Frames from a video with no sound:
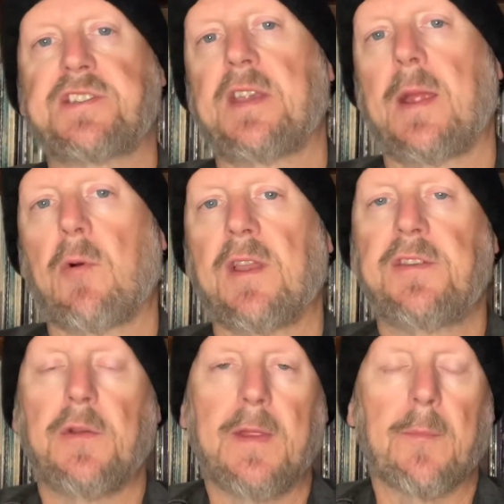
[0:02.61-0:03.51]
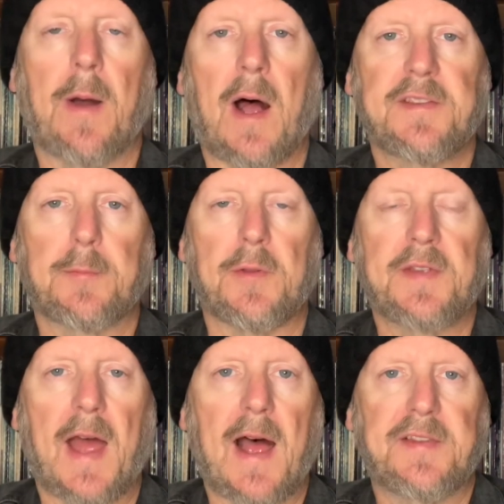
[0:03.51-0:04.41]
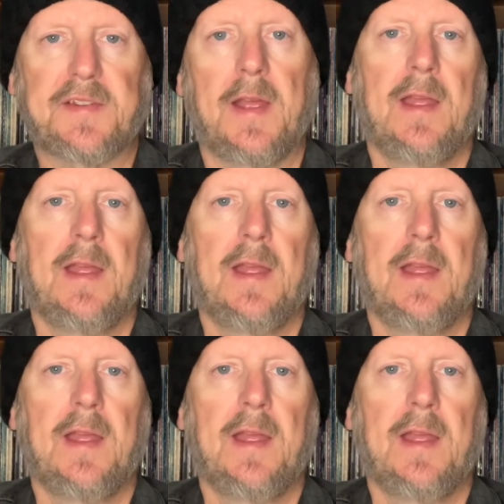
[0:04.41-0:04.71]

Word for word: Today we're going to do the impossible task